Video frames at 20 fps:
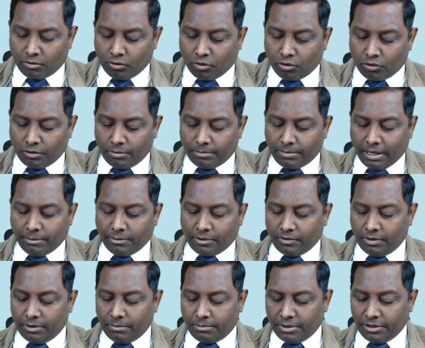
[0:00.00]
chloroquine,
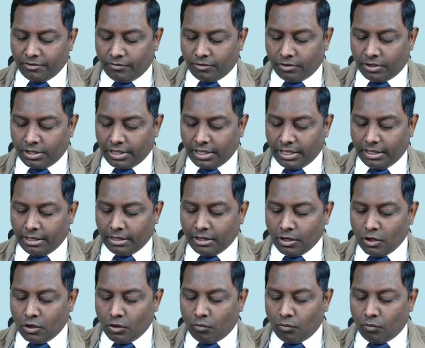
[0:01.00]
primaquine, preferred in